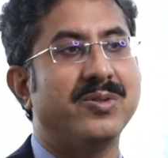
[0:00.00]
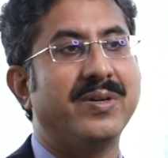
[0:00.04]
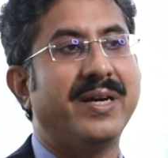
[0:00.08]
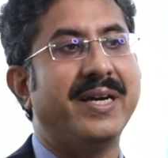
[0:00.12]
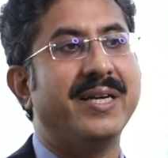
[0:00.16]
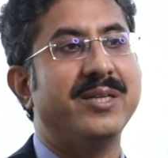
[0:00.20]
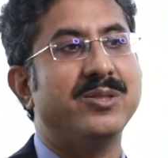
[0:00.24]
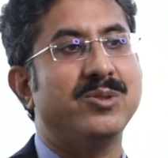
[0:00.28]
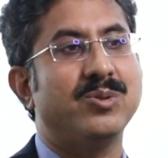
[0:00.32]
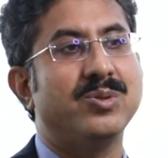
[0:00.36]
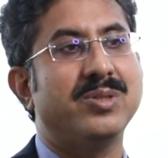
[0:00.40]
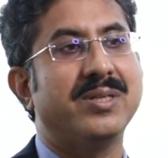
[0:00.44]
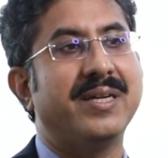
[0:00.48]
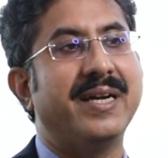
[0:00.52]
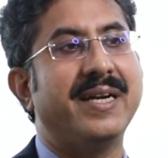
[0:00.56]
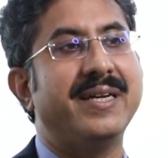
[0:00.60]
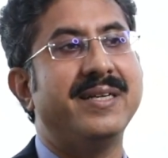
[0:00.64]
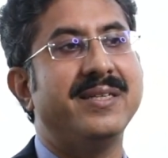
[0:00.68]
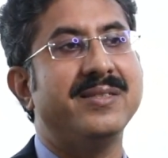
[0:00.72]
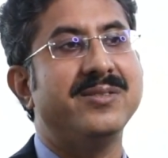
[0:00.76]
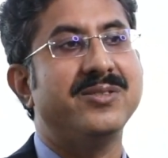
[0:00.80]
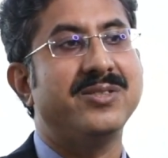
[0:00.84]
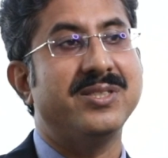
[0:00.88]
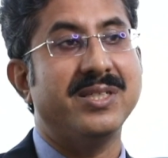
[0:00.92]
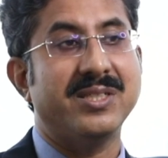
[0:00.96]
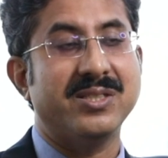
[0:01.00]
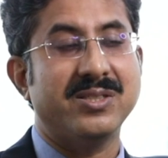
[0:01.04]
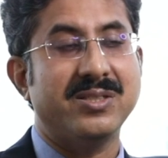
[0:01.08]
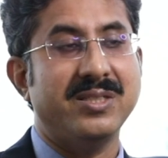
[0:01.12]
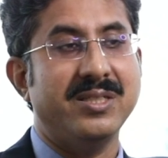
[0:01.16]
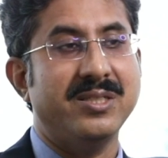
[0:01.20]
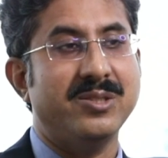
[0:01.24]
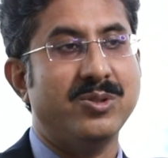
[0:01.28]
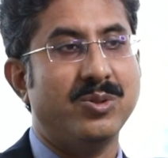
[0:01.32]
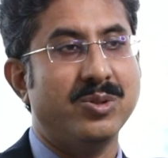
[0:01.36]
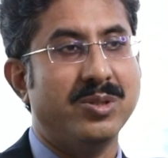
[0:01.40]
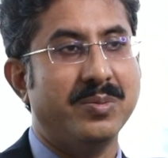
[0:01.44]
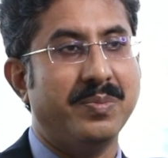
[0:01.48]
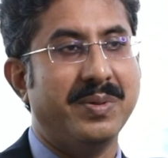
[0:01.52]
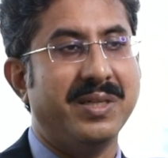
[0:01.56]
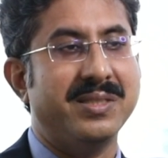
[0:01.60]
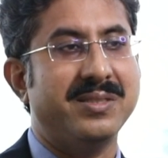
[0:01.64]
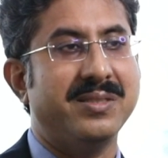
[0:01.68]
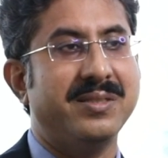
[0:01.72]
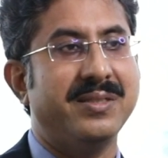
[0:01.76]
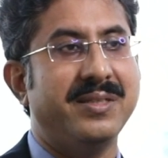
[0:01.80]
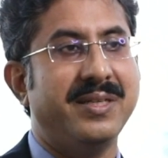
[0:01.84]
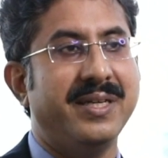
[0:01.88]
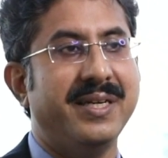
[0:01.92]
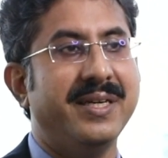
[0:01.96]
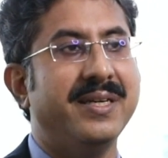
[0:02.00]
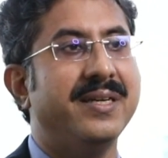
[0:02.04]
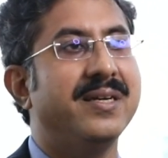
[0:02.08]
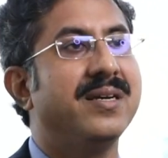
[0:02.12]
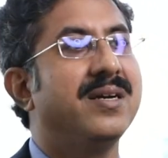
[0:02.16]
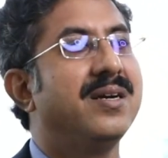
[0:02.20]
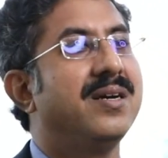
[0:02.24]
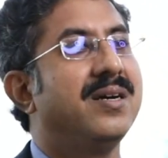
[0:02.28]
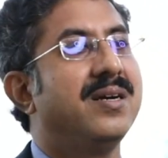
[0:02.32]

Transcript: right through the 1960s to the present day.